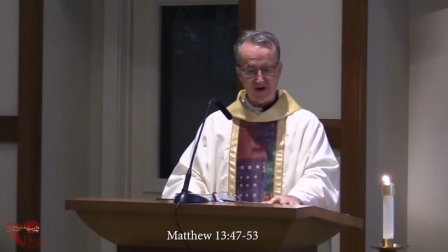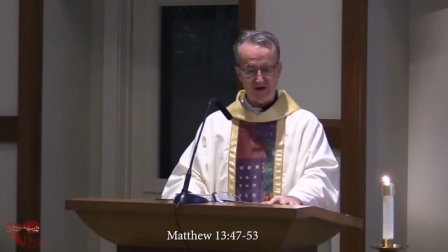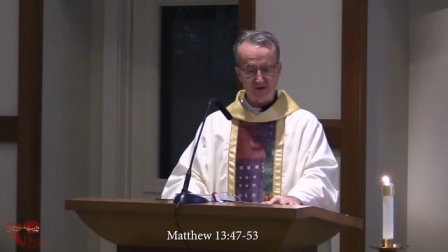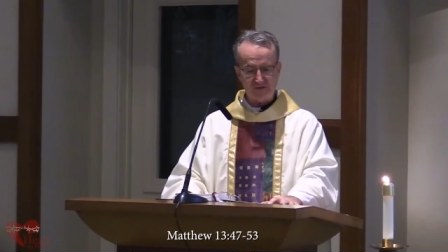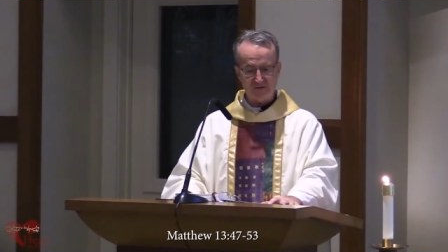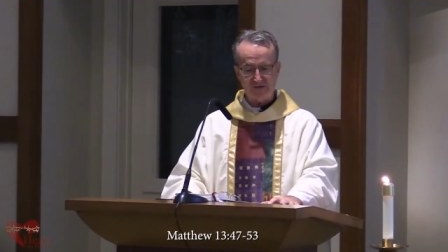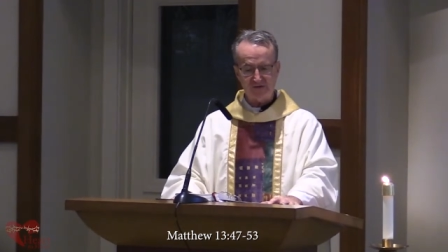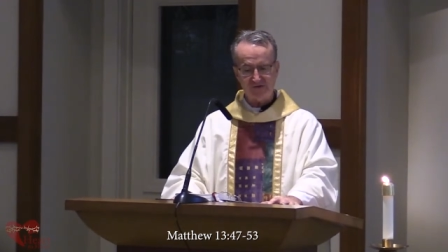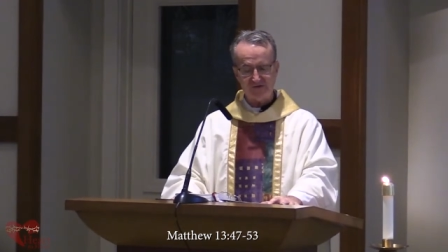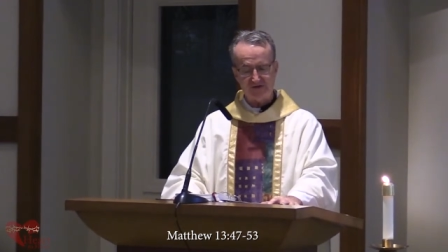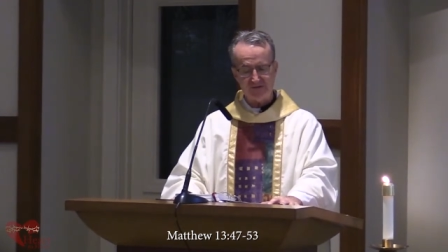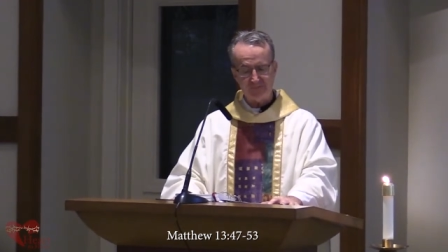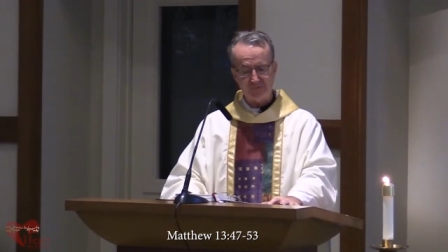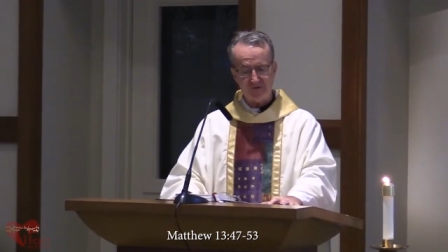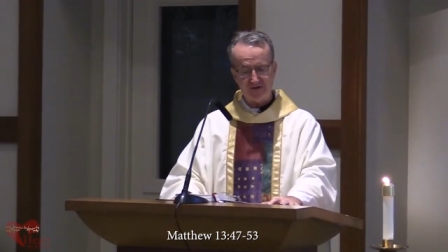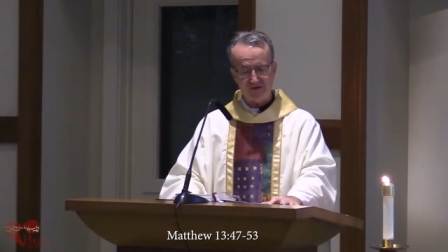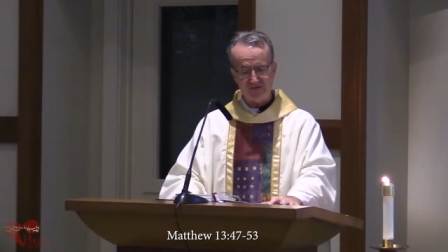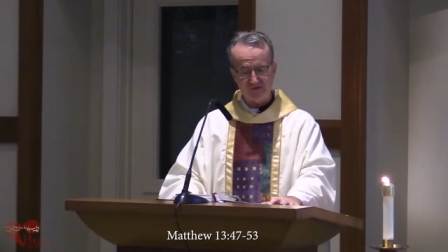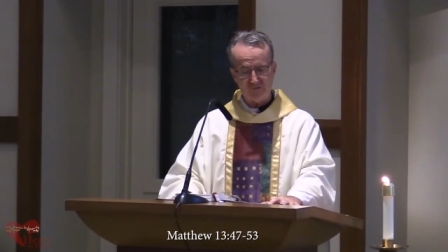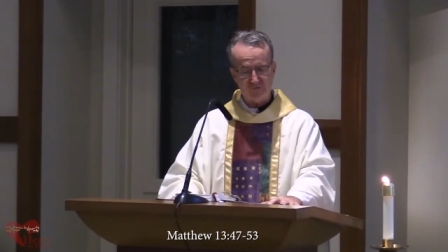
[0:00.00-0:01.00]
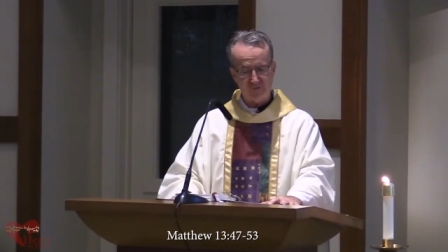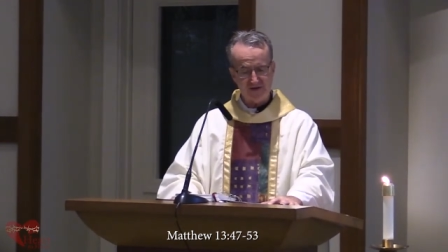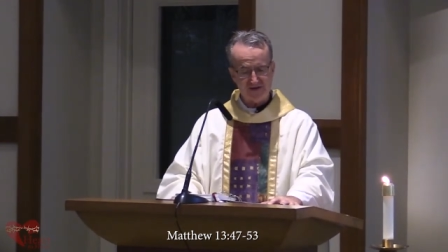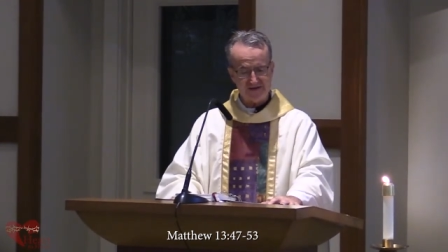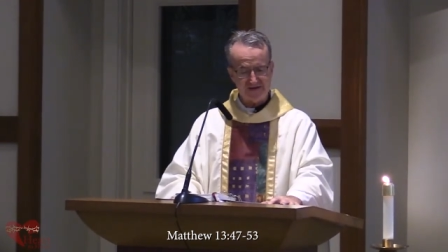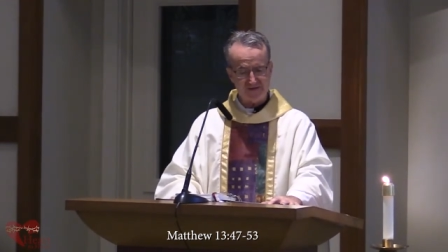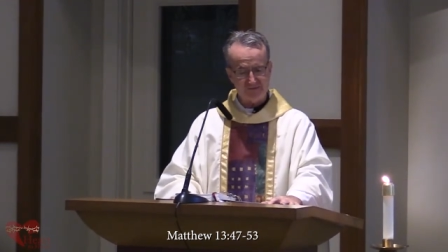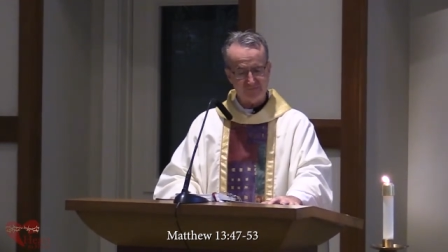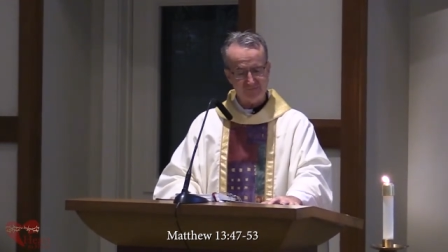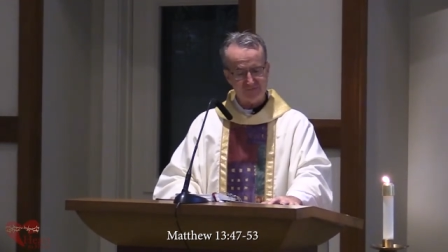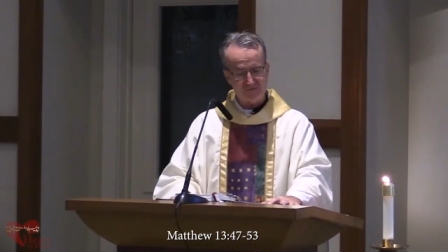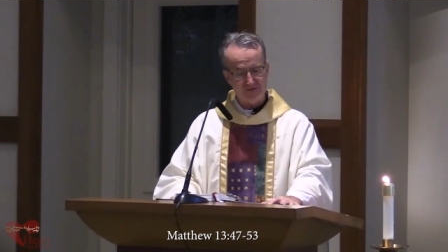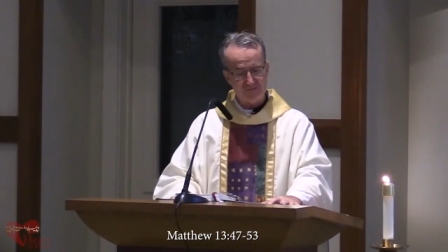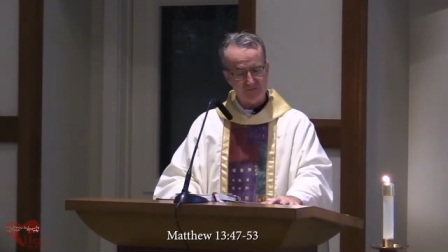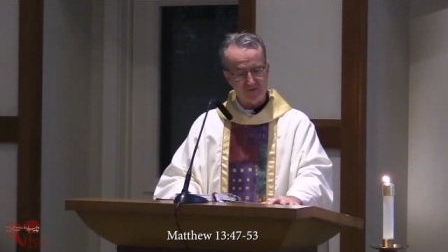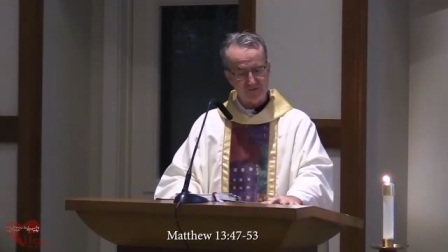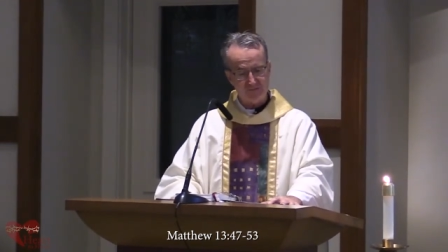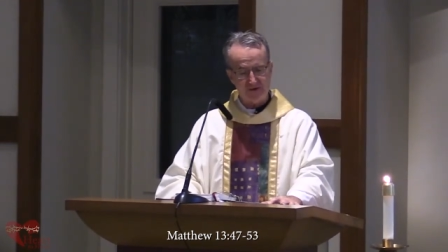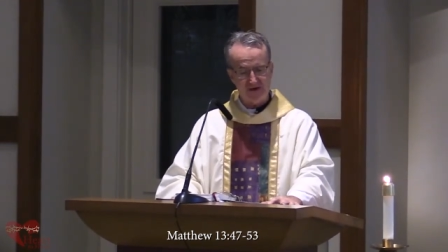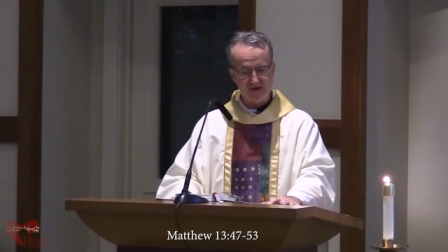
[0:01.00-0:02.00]
out and separate the wicked
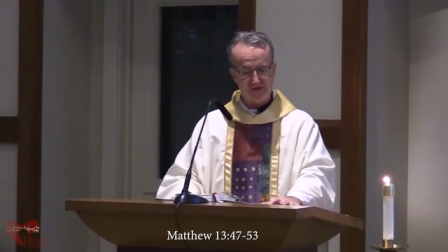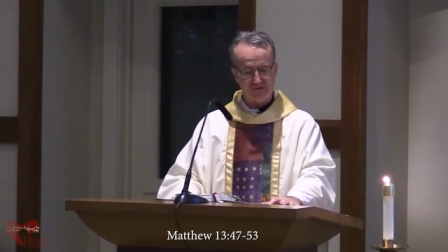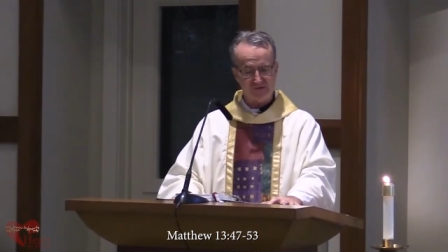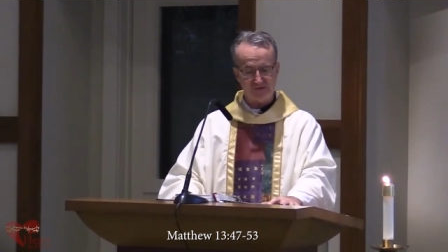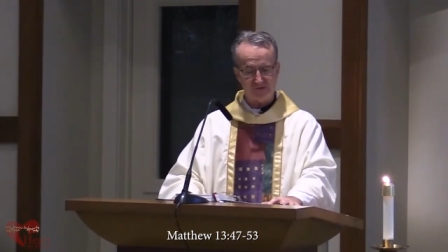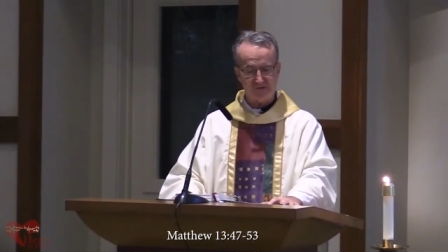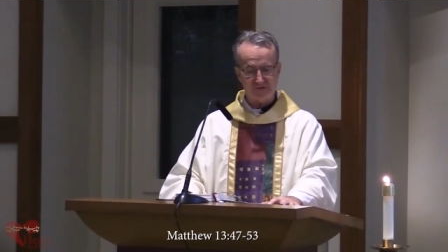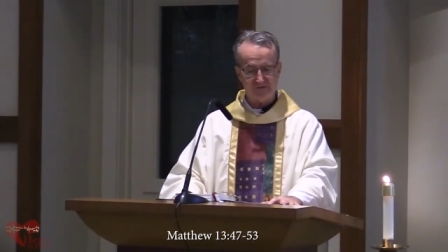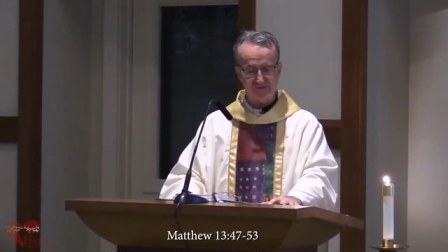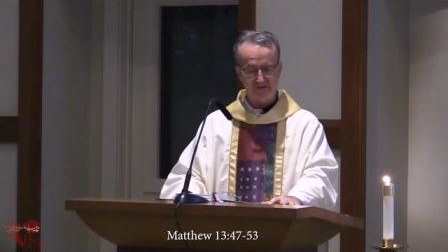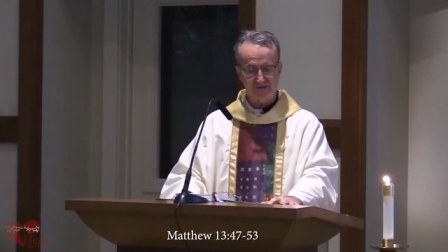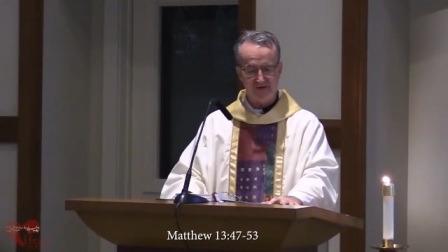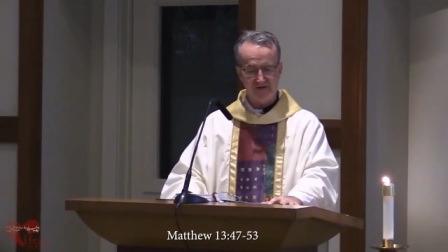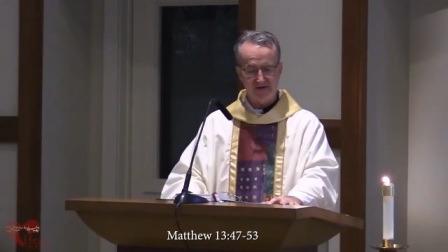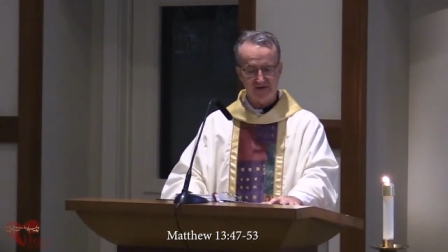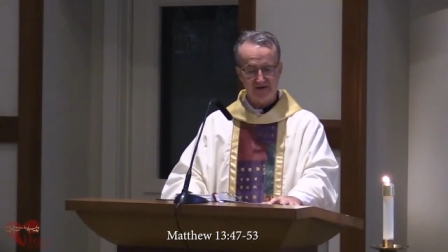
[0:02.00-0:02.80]
from the righteous